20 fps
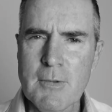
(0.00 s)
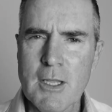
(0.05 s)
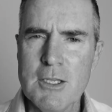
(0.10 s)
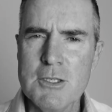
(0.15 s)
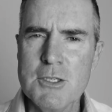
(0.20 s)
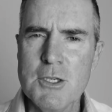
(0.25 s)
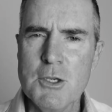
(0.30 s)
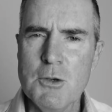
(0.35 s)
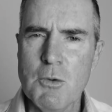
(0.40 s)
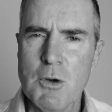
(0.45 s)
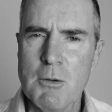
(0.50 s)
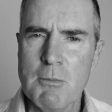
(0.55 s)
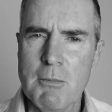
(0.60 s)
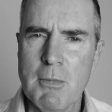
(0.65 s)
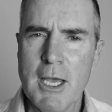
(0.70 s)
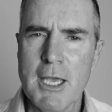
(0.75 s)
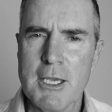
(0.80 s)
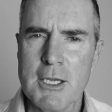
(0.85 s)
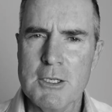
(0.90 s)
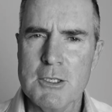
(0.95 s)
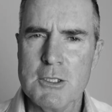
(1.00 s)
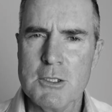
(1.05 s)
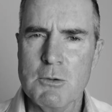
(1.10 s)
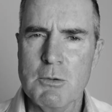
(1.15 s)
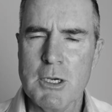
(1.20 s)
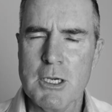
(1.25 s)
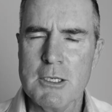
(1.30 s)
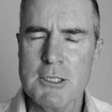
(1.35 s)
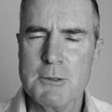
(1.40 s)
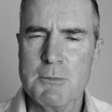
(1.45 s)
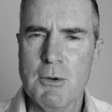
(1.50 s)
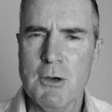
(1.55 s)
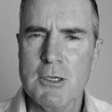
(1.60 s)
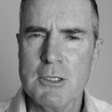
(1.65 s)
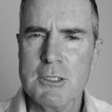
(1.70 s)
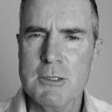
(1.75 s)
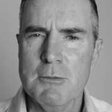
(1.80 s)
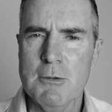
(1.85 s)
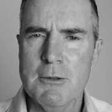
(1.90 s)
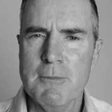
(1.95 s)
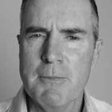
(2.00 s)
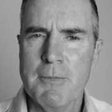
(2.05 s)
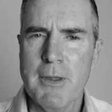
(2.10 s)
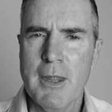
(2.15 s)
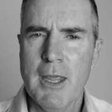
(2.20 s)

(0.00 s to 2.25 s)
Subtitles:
So you want to make it as quick as possible.